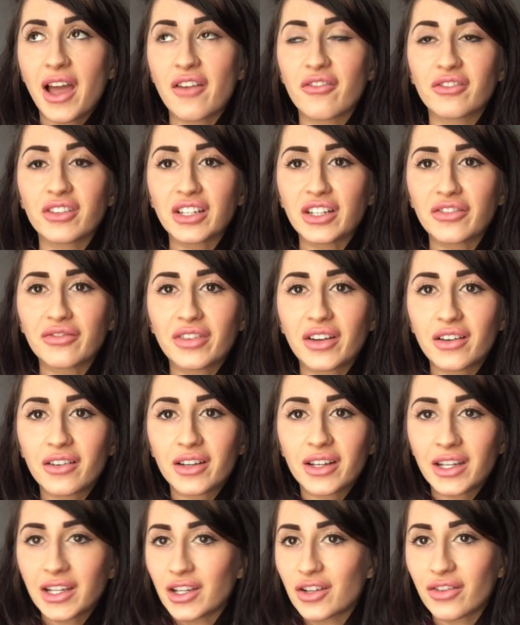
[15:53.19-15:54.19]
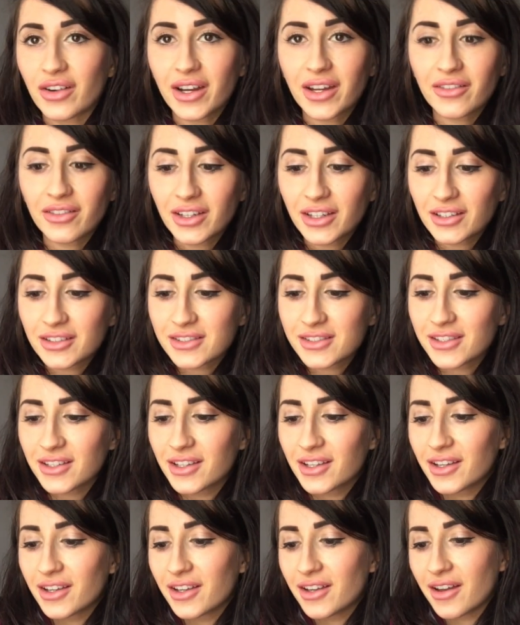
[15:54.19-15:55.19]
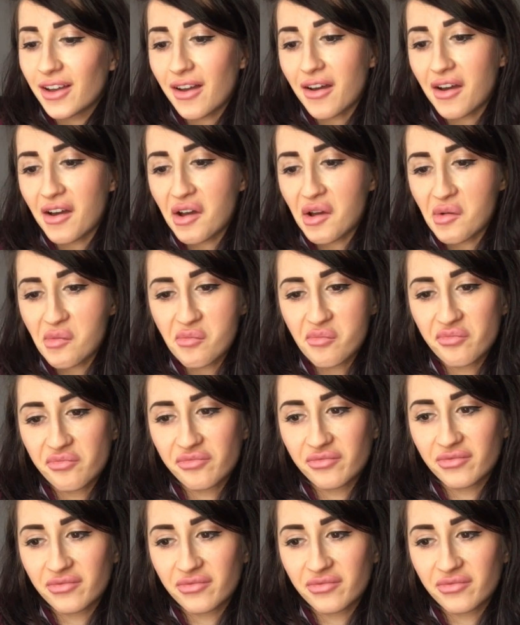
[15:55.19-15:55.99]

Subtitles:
really felt any cravings, and